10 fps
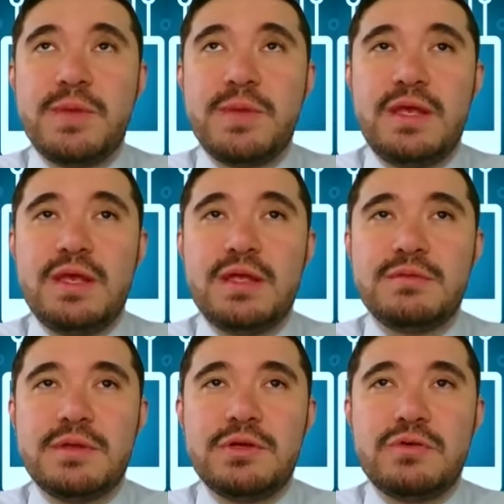We may need,
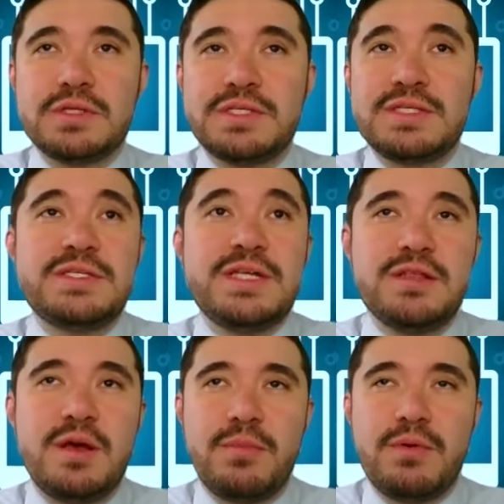you know, a
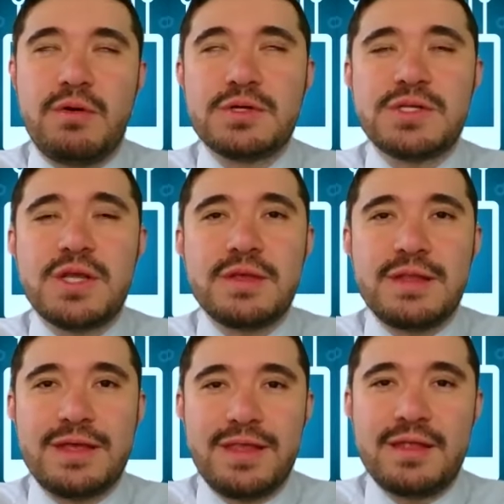sixteen number or something
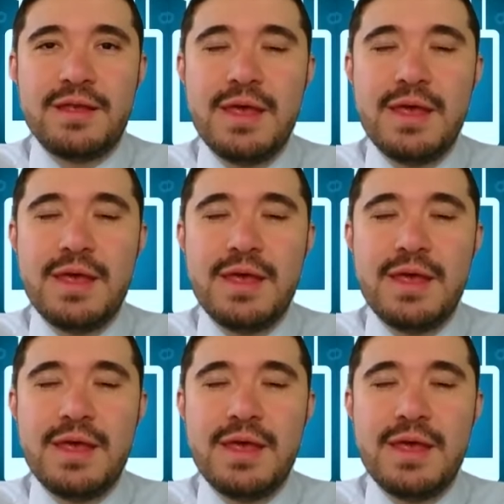like that.